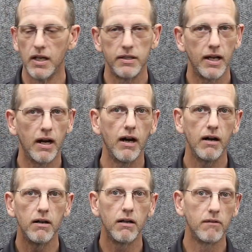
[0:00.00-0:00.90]
They
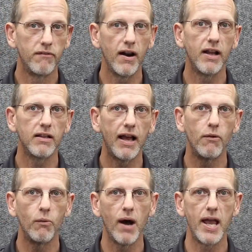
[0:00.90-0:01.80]
are very
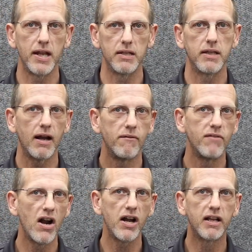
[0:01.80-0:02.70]
lightweight. They are
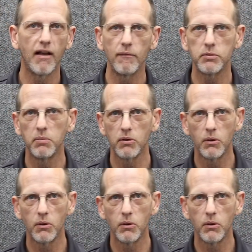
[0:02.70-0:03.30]
very comfortable to